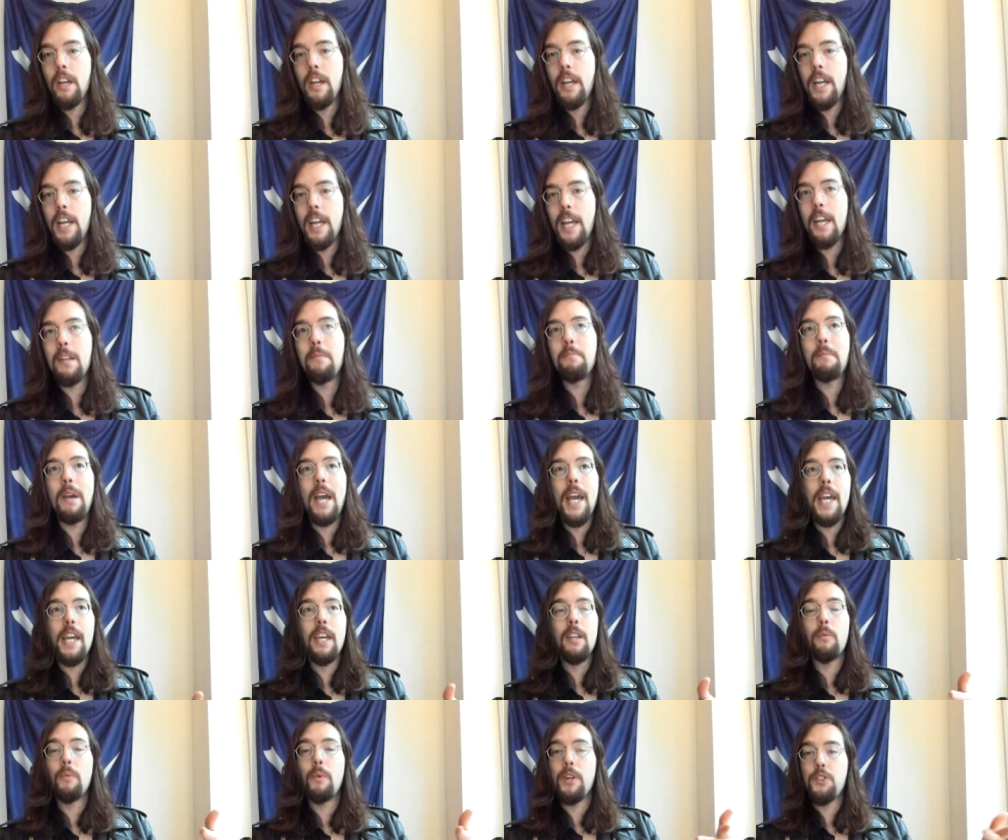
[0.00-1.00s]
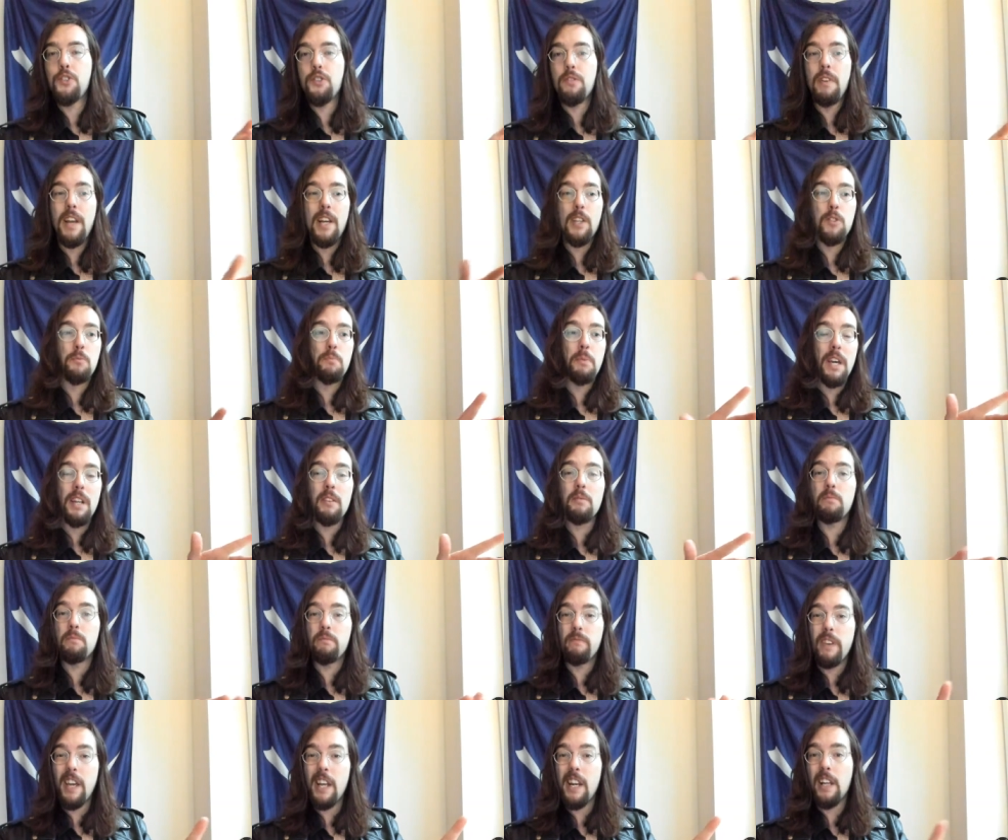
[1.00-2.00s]
in Maine, which has
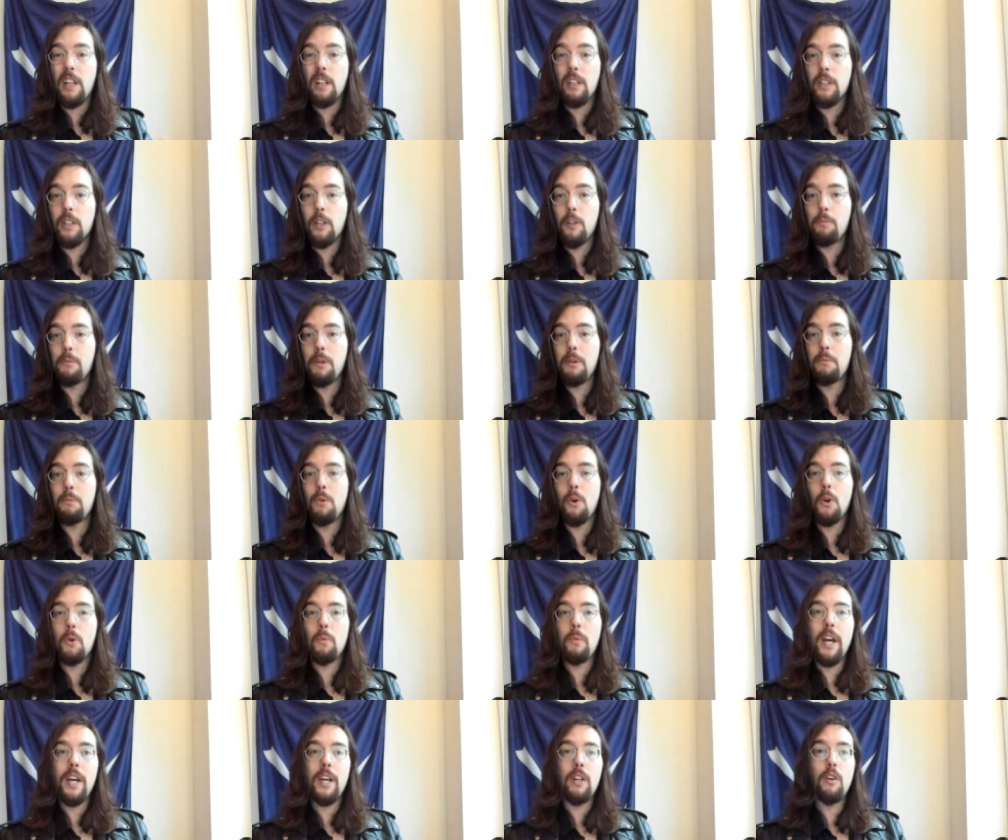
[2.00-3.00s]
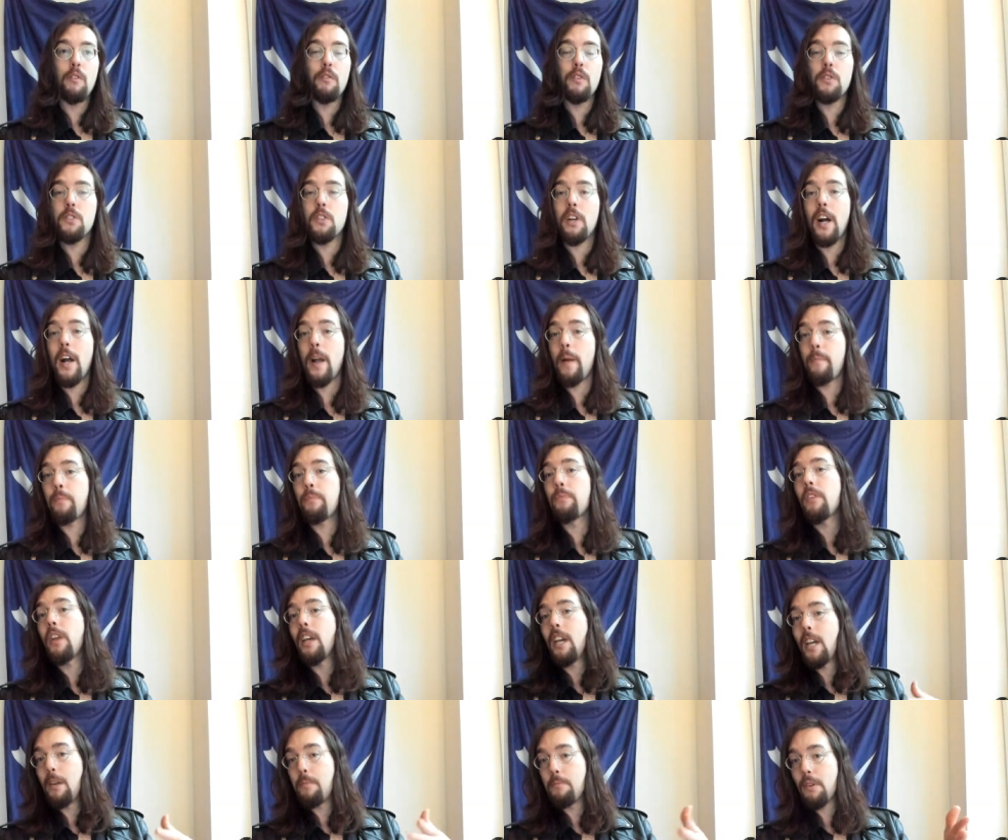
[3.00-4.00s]
been getting a little bit more red over time,
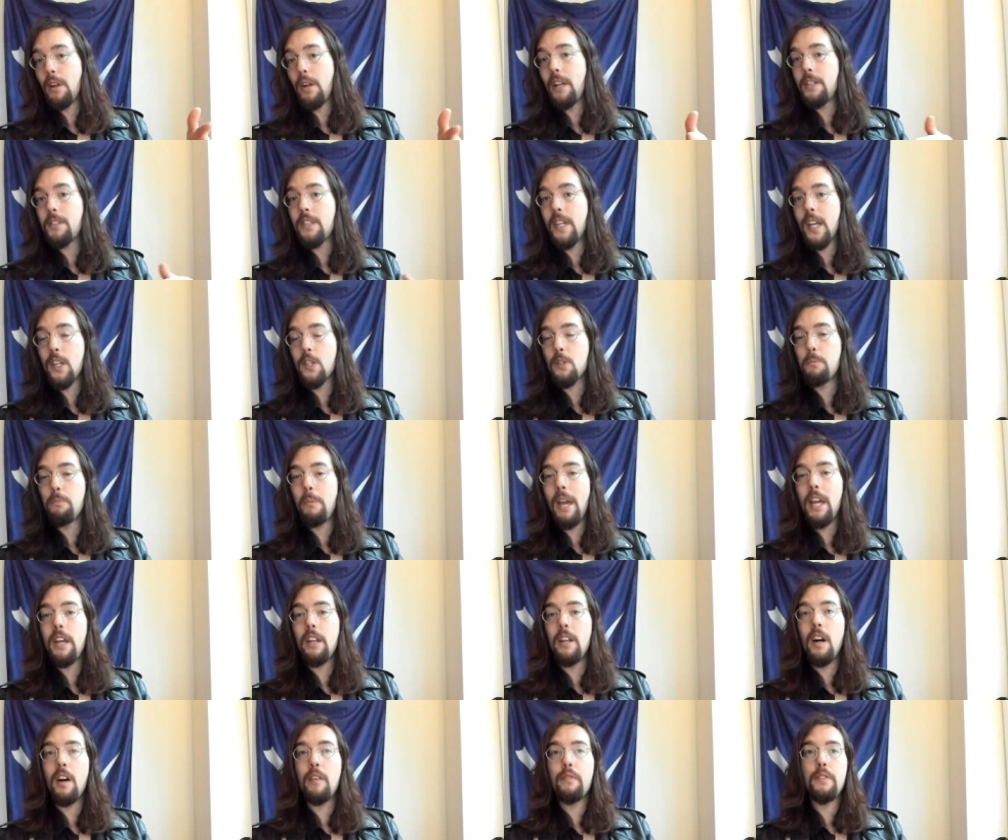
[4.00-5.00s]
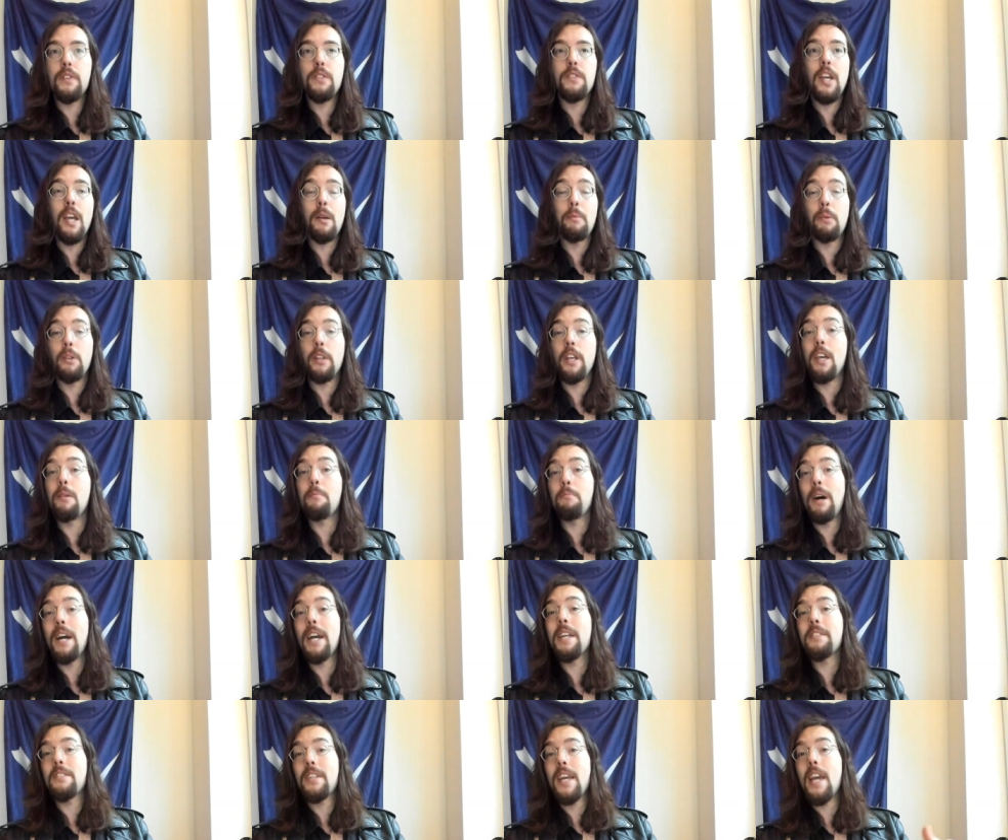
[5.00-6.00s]
he probably takes Maine off the table. He
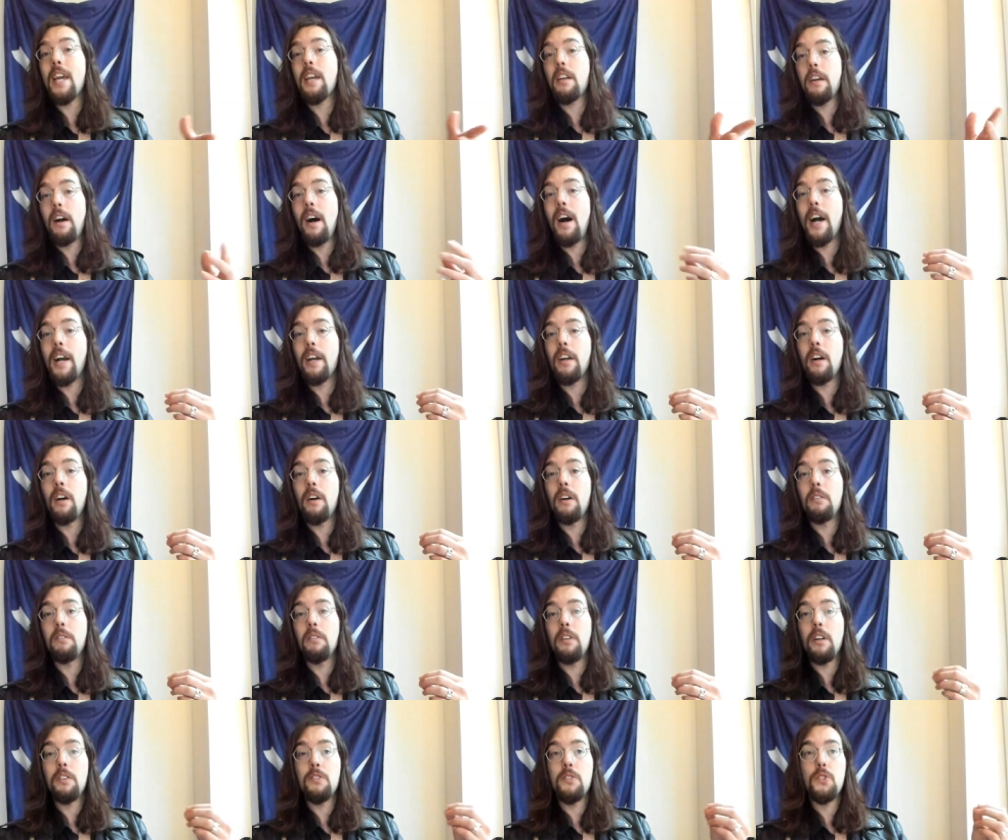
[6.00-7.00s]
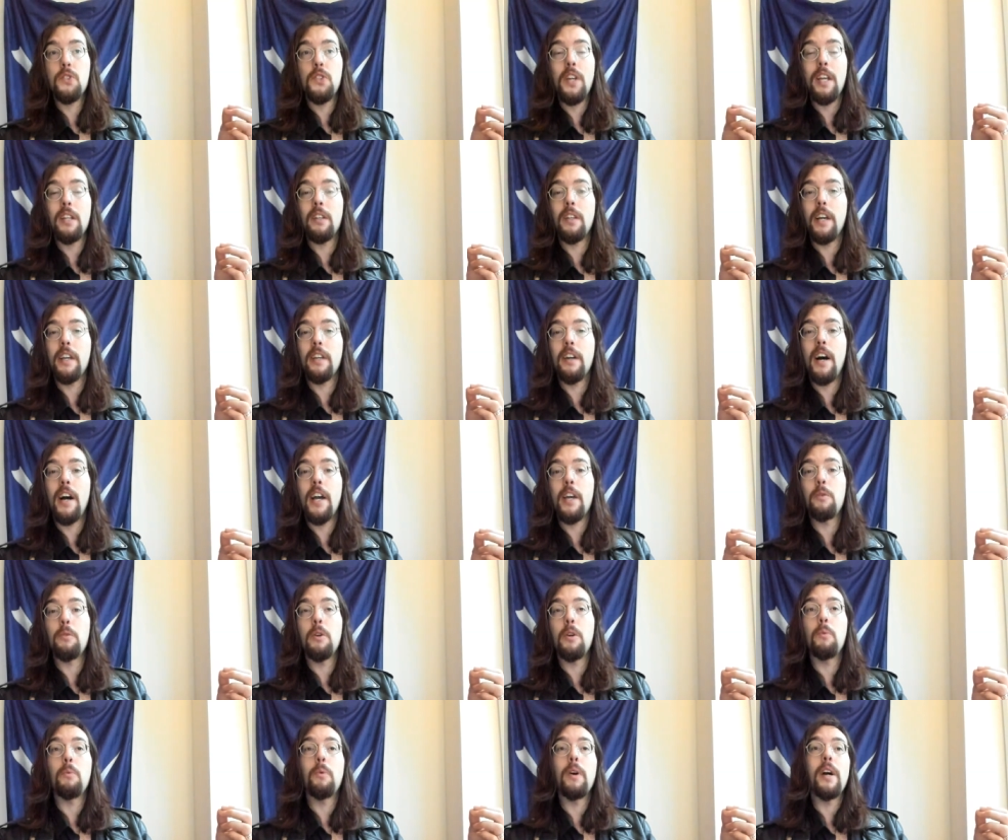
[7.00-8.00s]
might take Iowa, uh, a state like Iowa
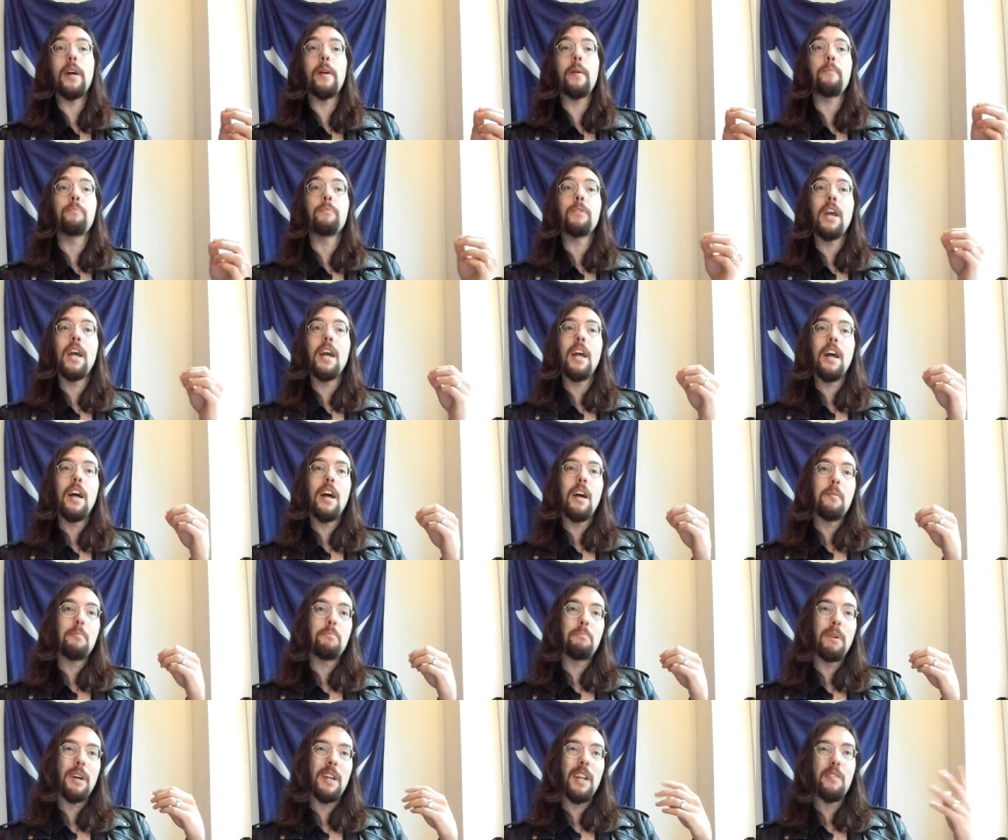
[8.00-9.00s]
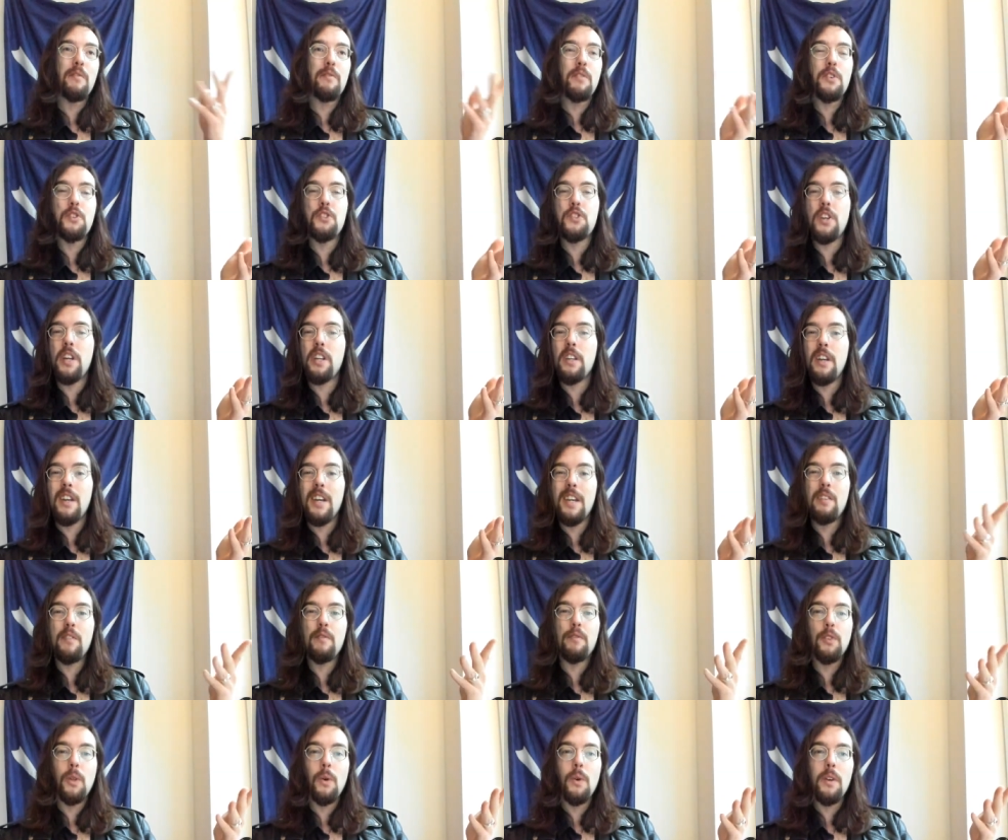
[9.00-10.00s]
away. But in Virginia in
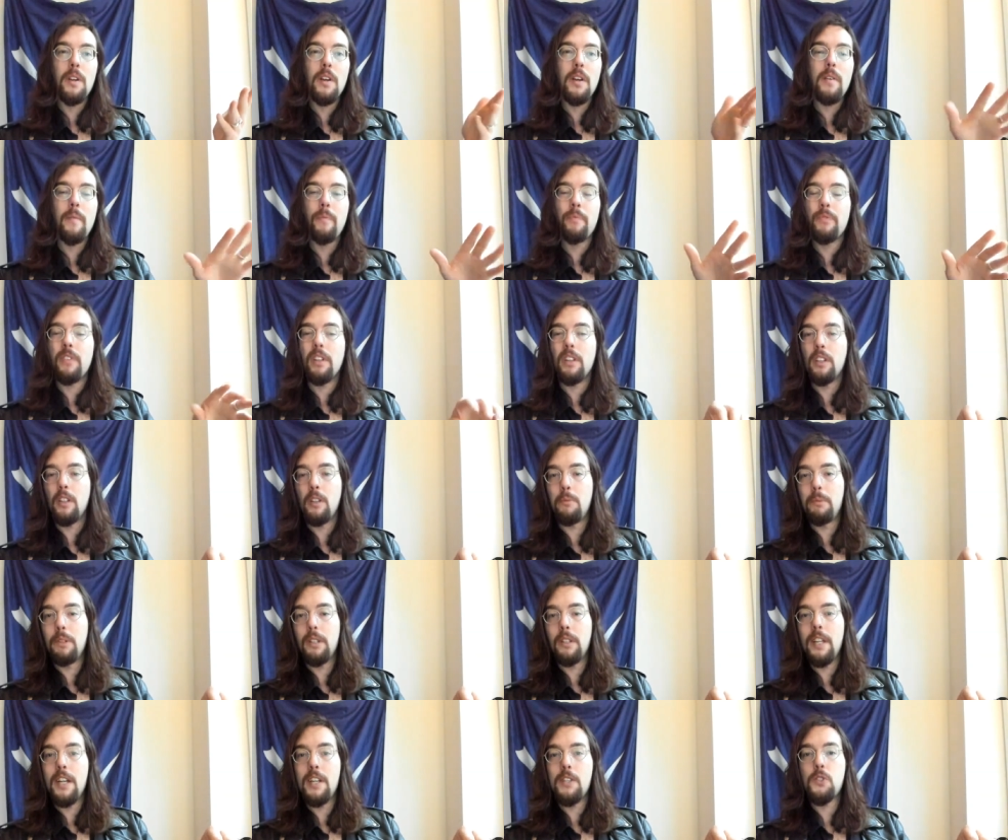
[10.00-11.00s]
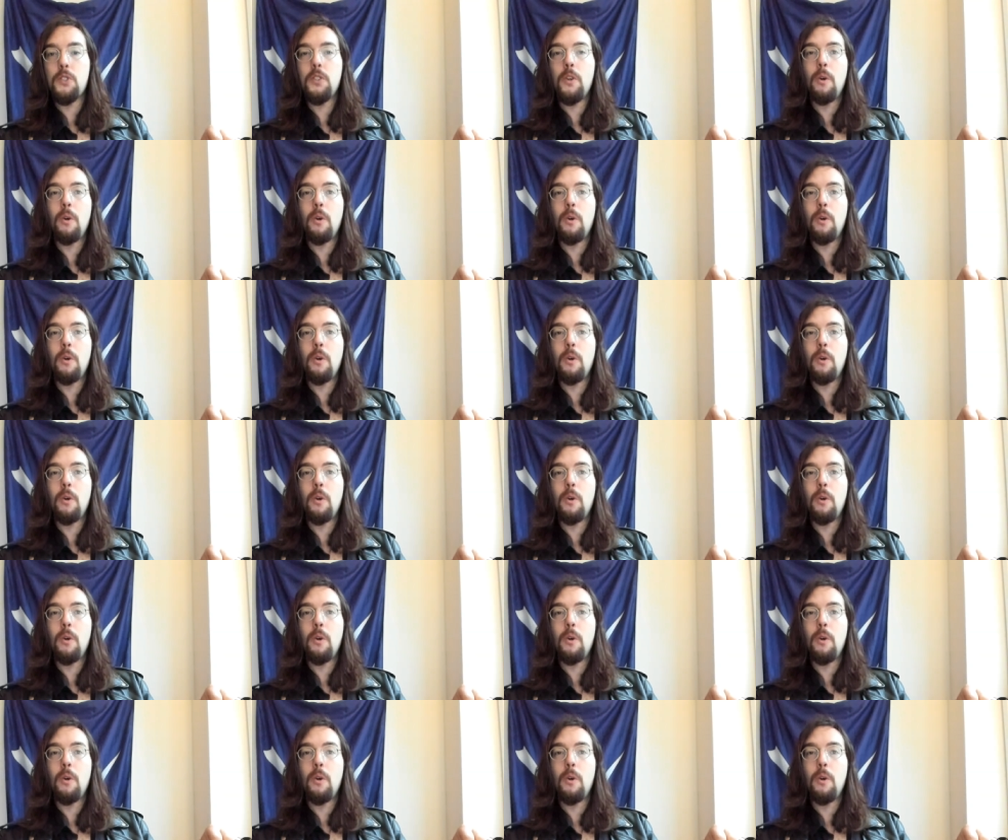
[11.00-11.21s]
Florida, a little bit less so